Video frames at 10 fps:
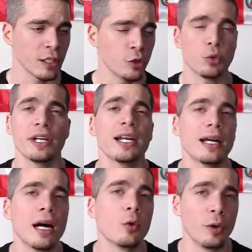during
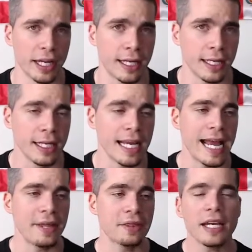a week,
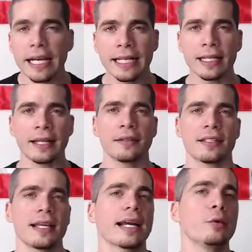and then in the
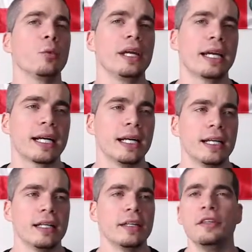second week,
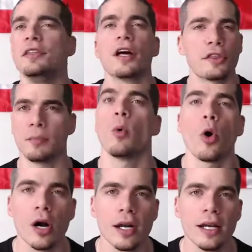nothing more.